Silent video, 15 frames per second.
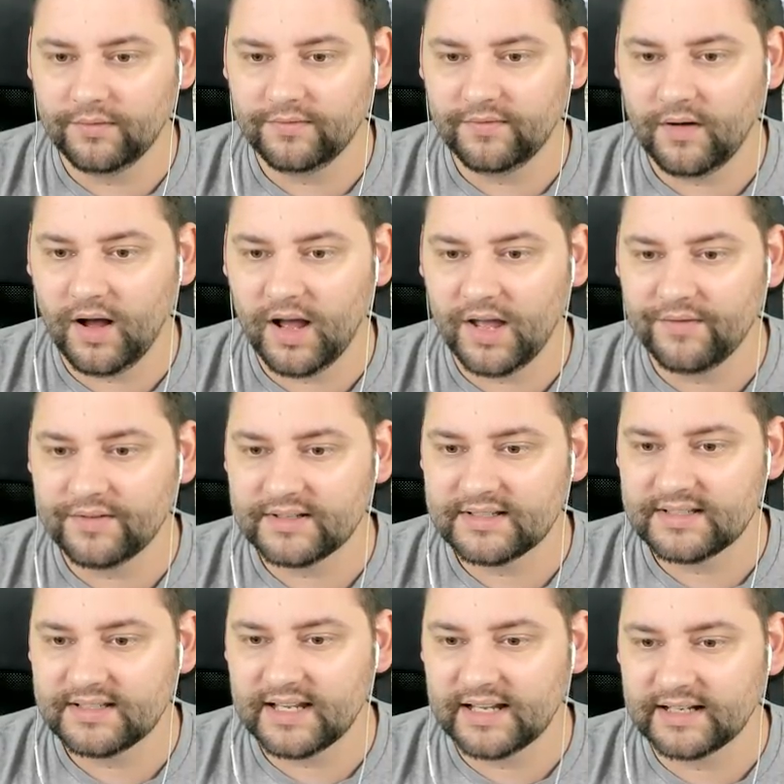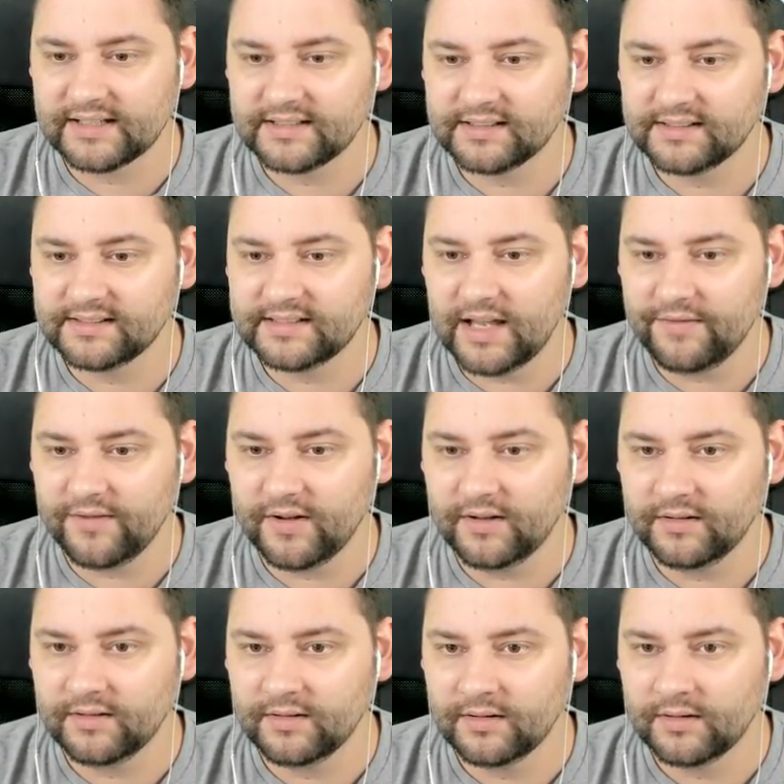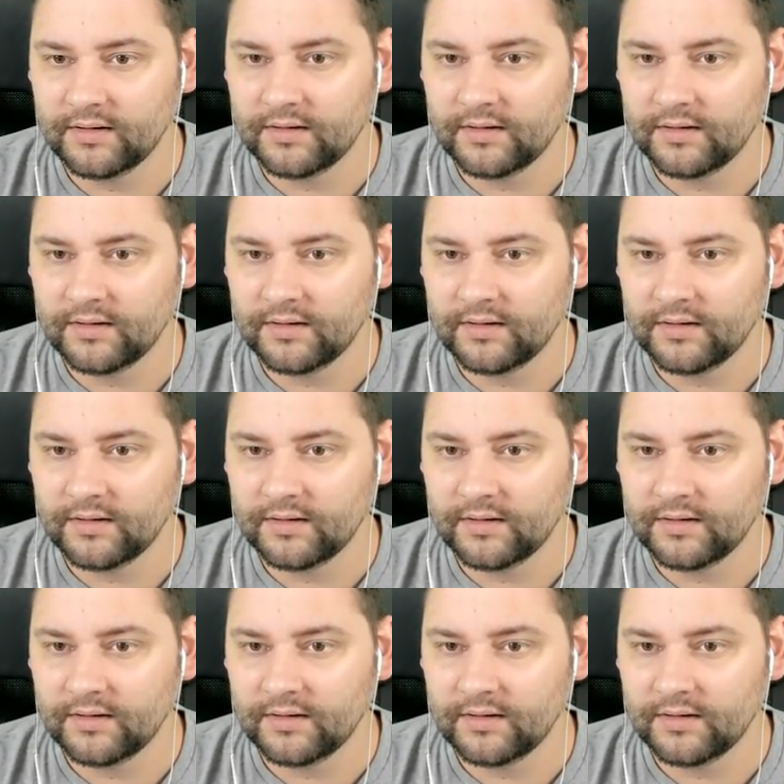five, six, seven.